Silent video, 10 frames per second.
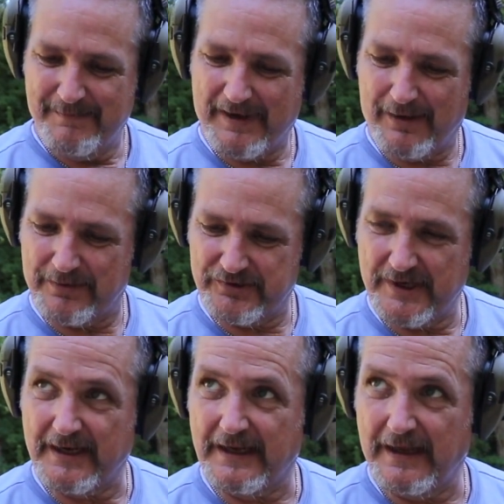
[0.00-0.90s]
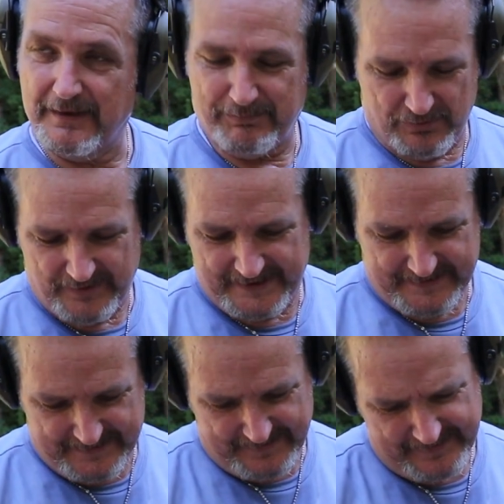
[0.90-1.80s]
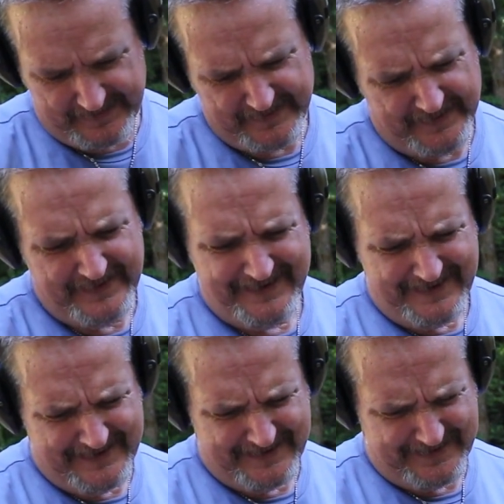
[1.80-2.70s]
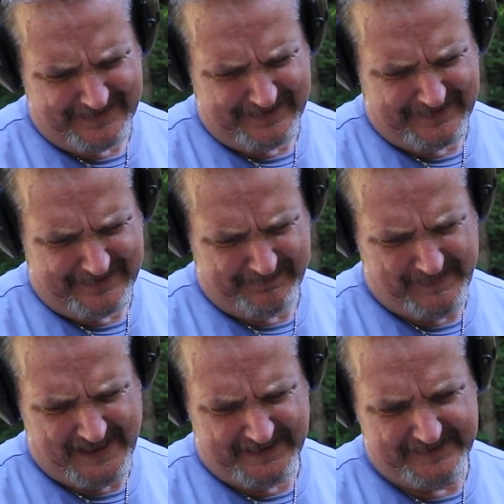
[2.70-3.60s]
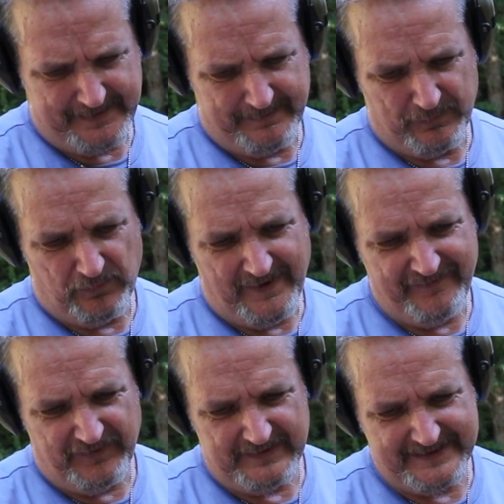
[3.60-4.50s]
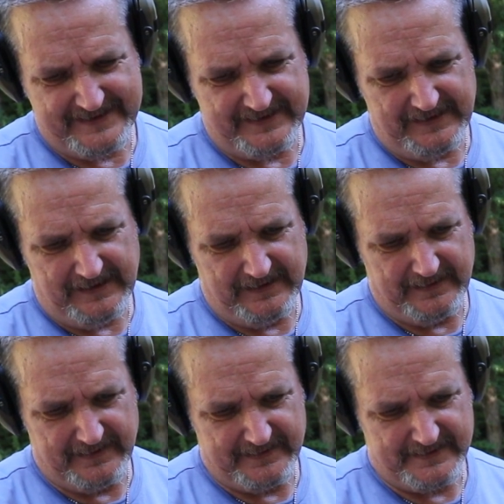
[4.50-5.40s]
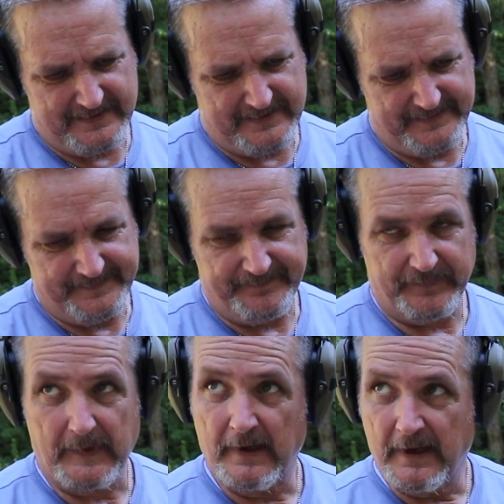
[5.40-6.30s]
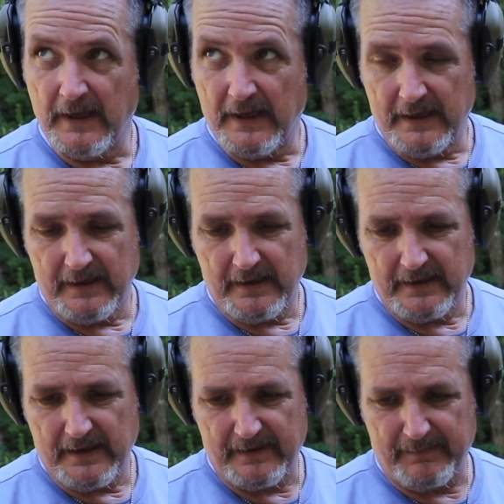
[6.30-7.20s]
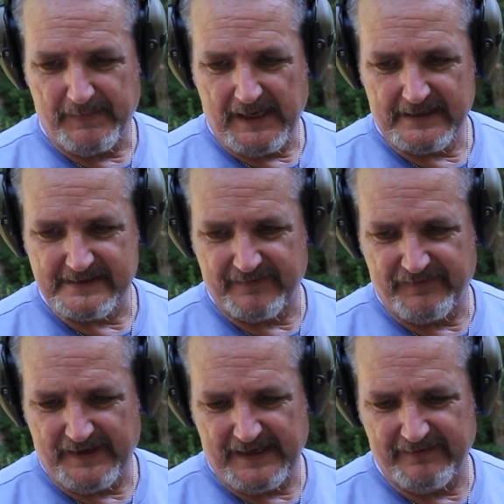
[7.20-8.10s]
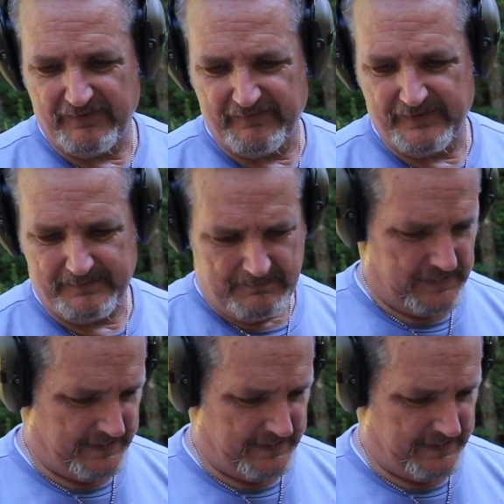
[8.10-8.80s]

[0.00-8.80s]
Birdshot hollow point Magnum rifled slugs. Got a box of 5 of them,